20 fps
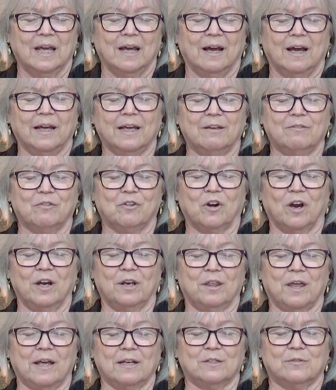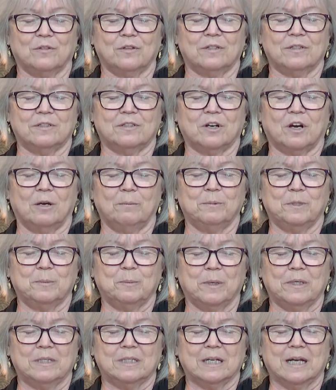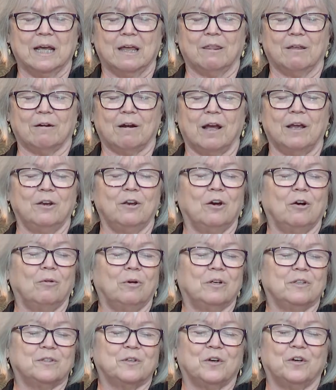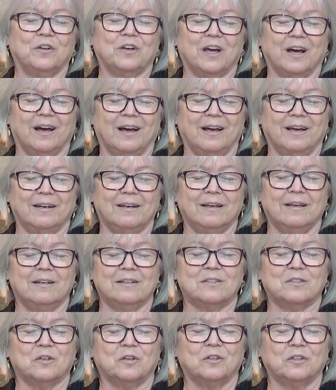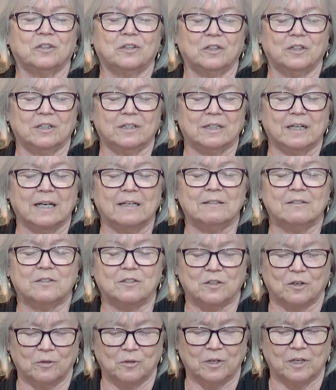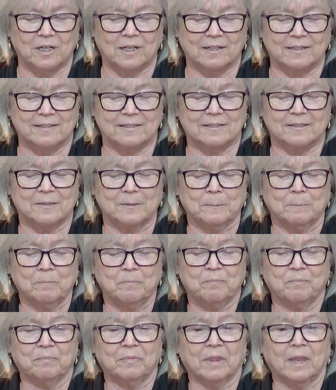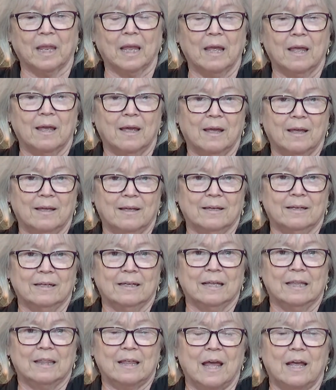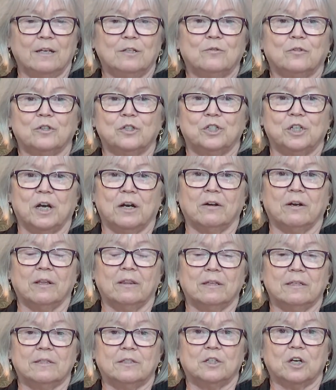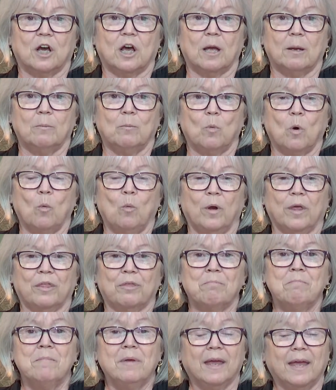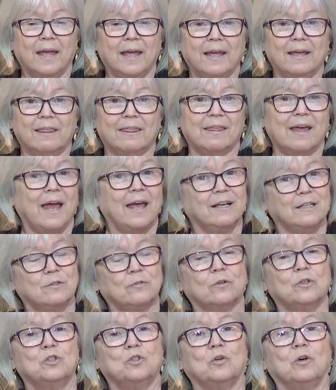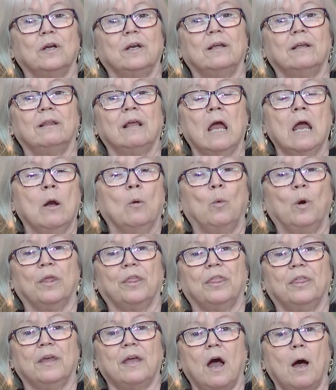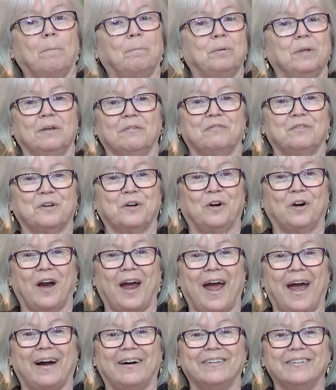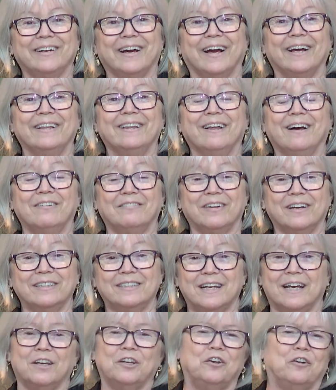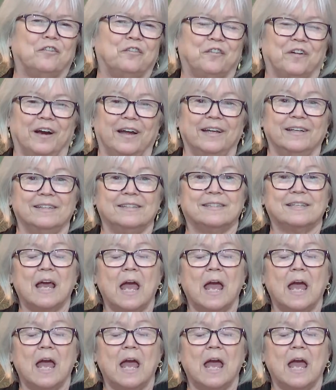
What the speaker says: I give great thanks for this time spent together. I know it is all God, it is all good, and so it is. Thanks for sharing this time with me. Thanks for joining with the Uplift crowd. I love it. Tell your friends.